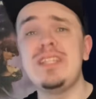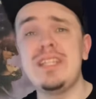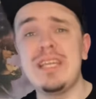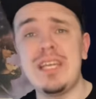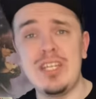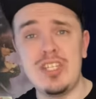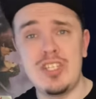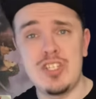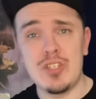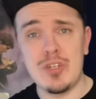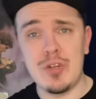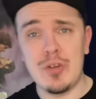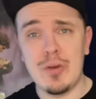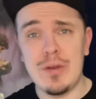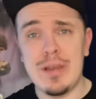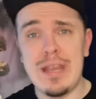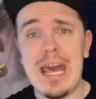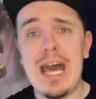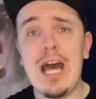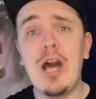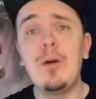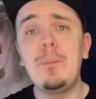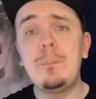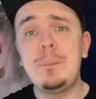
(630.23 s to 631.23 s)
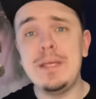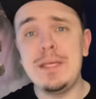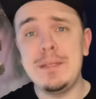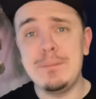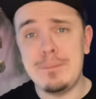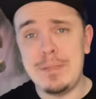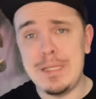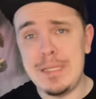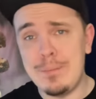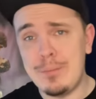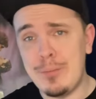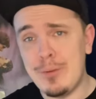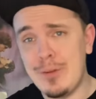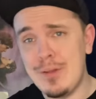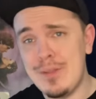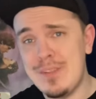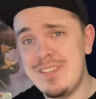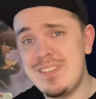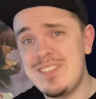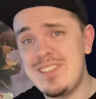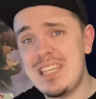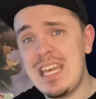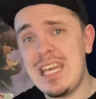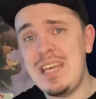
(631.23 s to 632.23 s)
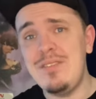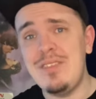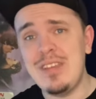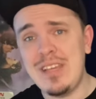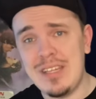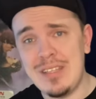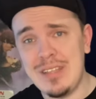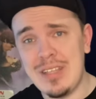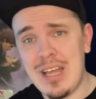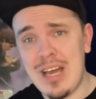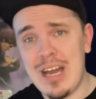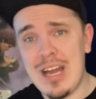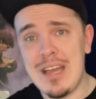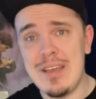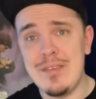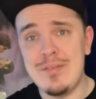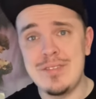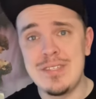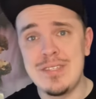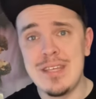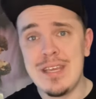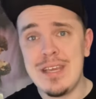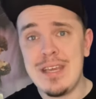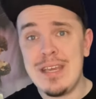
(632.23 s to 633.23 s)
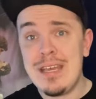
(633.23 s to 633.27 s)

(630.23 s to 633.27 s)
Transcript: nature and helping people and saving lives.